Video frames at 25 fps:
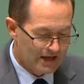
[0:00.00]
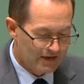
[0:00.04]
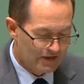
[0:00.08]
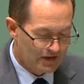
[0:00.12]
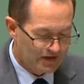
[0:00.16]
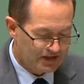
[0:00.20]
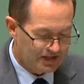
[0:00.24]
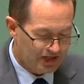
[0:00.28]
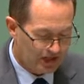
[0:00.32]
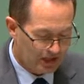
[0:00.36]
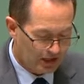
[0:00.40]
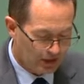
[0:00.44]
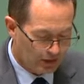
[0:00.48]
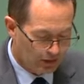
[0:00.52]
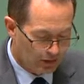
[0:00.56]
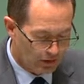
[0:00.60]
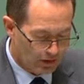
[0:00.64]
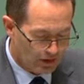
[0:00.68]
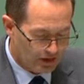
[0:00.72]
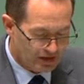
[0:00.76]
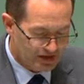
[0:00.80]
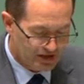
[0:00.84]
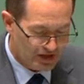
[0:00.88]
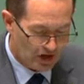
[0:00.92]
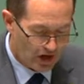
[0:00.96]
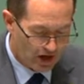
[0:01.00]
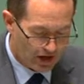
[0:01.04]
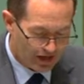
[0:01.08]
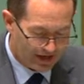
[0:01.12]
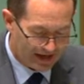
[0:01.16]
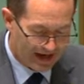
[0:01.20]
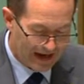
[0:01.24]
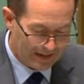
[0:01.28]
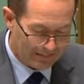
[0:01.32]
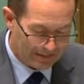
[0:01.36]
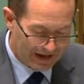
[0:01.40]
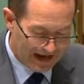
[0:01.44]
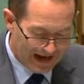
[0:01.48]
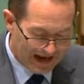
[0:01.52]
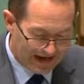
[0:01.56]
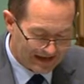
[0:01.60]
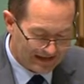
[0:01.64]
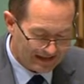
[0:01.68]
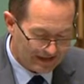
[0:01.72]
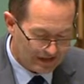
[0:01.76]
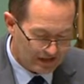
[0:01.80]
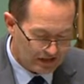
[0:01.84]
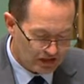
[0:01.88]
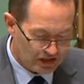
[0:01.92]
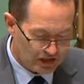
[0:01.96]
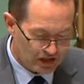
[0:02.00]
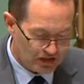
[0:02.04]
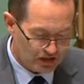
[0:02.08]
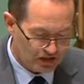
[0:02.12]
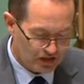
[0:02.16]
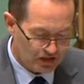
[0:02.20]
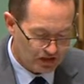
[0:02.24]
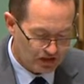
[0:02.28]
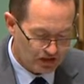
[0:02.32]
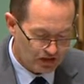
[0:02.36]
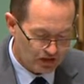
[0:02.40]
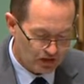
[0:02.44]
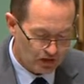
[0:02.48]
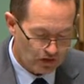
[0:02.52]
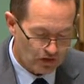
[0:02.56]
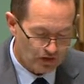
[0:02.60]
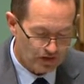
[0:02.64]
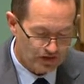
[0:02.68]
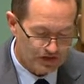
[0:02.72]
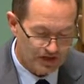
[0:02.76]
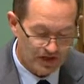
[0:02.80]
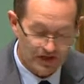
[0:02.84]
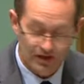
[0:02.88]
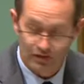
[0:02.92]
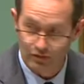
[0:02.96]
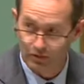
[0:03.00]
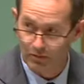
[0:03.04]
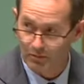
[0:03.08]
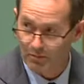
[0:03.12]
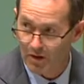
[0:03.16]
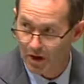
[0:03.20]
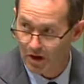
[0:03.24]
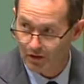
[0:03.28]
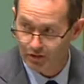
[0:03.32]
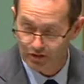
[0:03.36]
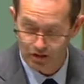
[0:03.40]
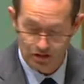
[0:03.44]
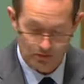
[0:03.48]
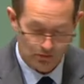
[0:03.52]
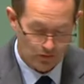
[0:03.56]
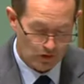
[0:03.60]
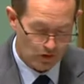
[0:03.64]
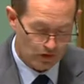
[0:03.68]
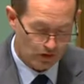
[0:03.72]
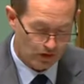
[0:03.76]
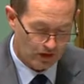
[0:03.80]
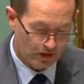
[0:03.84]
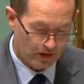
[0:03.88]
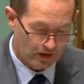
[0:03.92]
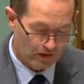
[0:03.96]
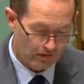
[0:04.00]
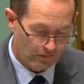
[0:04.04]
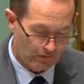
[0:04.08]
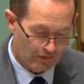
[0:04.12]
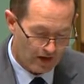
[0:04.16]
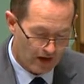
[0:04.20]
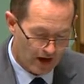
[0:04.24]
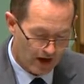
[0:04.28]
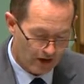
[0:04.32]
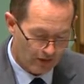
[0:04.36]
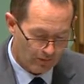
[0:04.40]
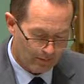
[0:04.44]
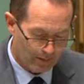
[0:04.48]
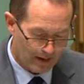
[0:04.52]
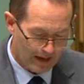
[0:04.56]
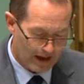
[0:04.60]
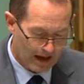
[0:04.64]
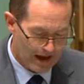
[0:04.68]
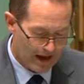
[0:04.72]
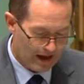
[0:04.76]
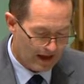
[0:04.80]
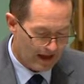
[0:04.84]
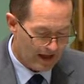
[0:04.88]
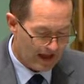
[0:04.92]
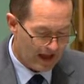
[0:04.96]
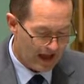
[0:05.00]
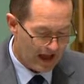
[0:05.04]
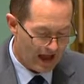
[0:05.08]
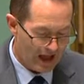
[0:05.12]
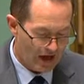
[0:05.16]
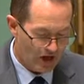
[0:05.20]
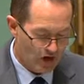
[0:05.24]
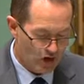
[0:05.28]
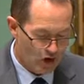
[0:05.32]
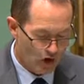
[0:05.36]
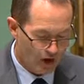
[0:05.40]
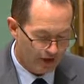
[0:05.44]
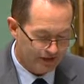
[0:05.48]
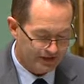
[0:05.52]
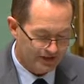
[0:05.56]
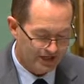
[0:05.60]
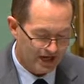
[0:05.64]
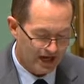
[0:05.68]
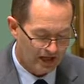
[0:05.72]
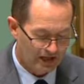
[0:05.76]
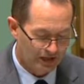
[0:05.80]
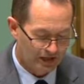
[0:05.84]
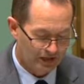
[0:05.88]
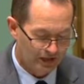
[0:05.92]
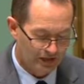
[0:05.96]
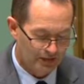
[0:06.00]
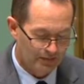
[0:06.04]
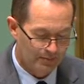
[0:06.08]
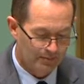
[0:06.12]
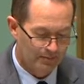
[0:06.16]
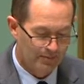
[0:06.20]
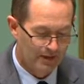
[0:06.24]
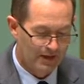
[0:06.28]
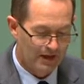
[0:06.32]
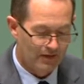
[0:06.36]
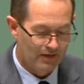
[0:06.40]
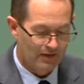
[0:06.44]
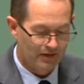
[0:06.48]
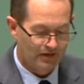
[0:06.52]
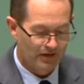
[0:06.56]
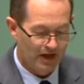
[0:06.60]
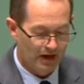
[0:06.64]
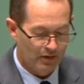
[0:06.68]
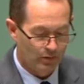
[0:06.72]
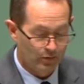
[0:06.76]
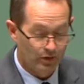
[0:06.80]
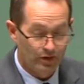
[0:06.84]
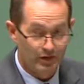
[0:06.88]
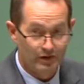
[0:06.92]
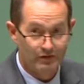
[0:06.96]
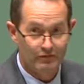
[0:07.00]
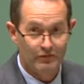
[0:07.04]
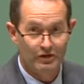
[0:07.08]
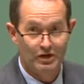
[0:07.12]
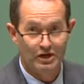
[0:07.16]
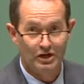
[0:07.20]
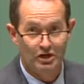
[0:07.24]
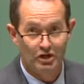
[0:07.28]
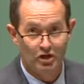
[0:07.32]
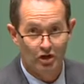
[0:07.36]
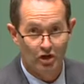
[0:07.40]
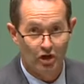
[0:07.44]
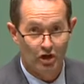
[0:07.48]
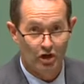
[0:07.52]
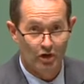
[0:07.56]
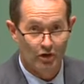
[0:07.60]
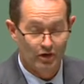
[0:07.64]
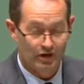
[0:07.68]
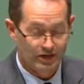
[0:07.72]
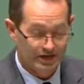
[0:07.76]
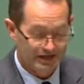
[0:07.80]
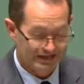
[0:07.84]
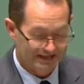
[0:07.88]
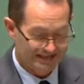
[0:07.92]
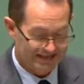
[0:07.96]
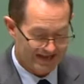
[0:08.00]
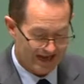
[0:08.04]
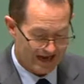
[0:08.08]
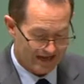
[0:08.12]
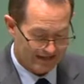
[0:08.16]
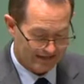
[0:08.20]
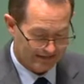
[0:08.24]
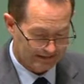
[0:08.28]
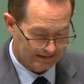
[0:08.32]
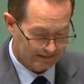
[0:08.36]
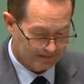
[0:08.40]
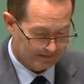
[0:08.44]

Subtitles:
This included signing up 80 Indigenous students in the remote community of Yarrabah and not telling them that they would even incur any debt.